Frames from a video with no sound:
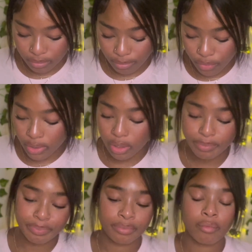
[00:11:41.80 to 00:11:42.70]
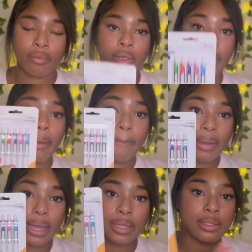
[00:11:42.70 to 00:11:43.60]
moving on.
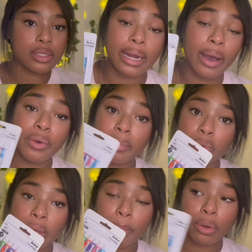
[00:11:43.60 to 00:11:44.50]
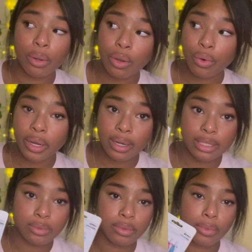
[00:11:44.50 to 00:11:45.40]
Pens, I wanna be way more
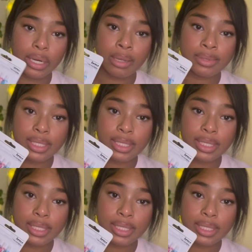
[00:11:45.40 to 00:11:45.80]
organized when it comes to